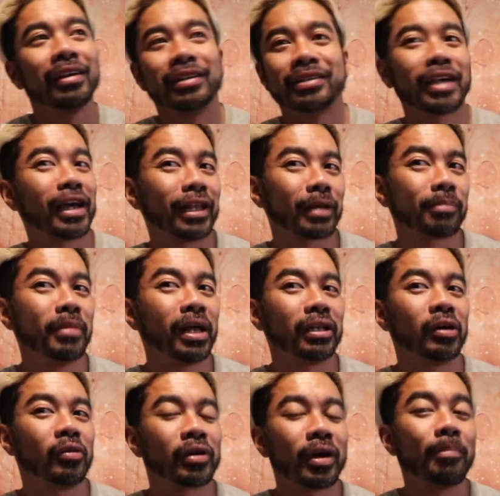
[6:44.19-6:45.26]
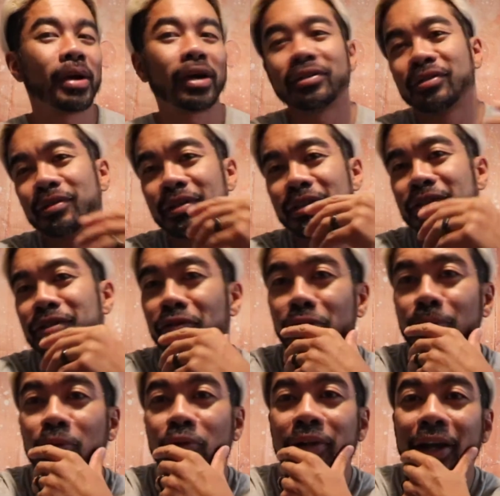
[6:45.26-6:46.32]
it's kind of like mellow compared to his
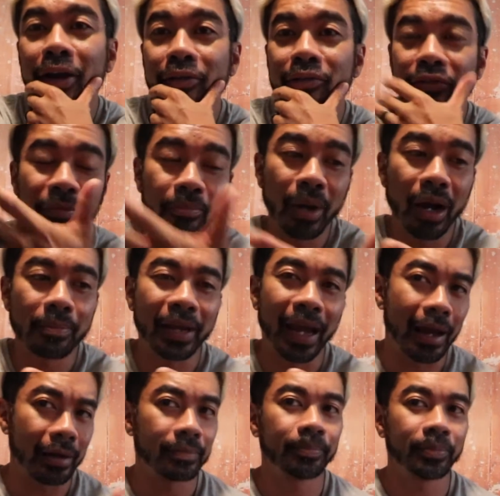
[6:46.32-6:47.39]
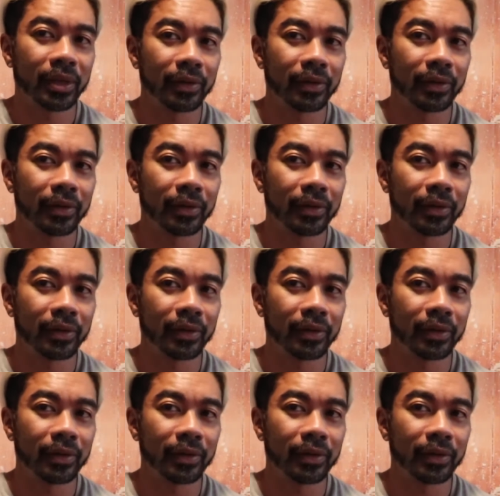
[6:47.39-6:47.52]
normal character bobcat